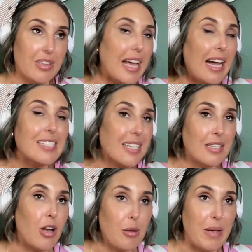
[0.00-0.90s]
That did
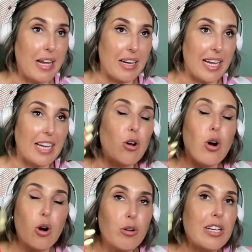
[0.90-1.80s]
not matter. It
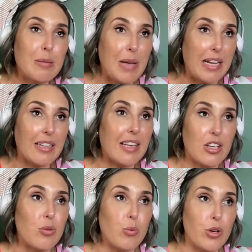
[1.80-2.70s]
only mattered that
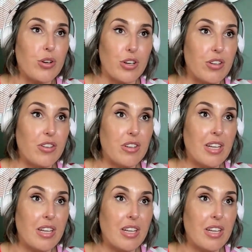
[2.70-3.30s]
you were good.